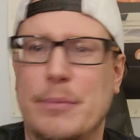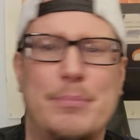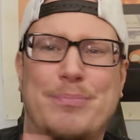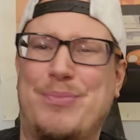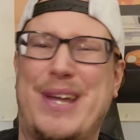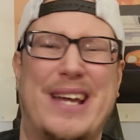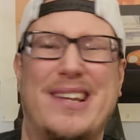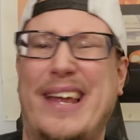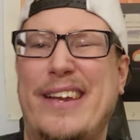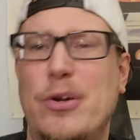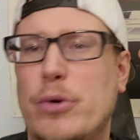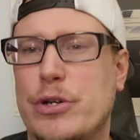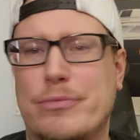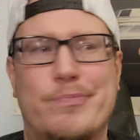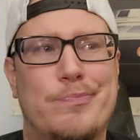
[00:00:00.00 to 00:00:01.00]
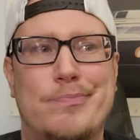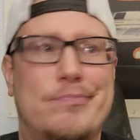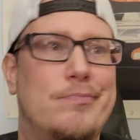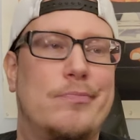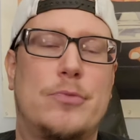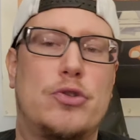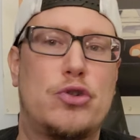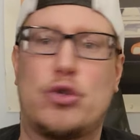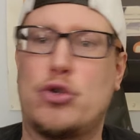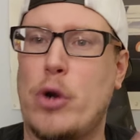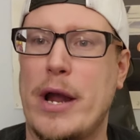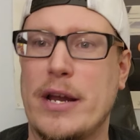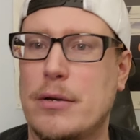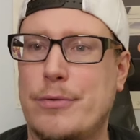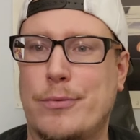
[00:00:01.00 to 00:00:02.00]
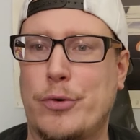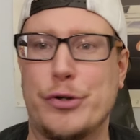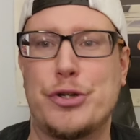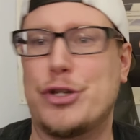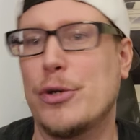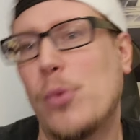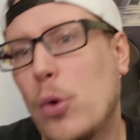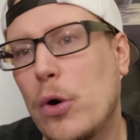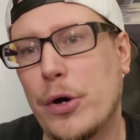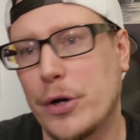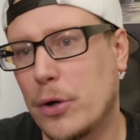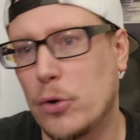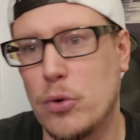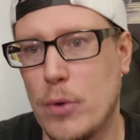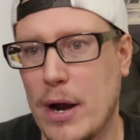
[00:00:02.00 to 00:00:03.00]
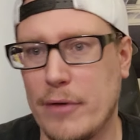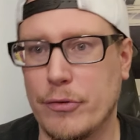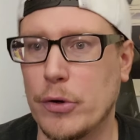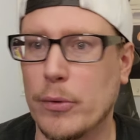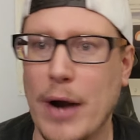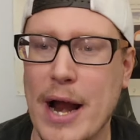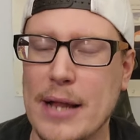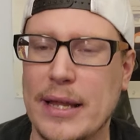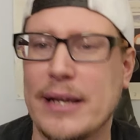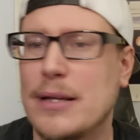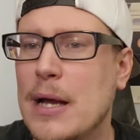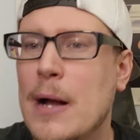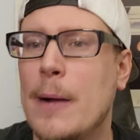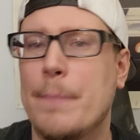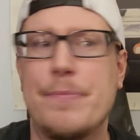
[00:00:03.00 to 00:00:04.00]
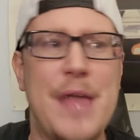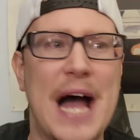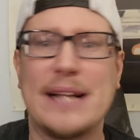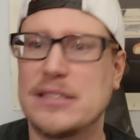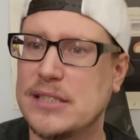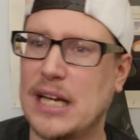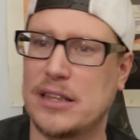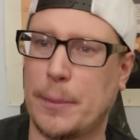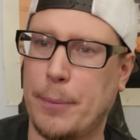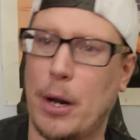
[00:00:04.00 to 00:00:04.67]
him, again, like you could trade Christian Wood or whoever, right? Like that's not the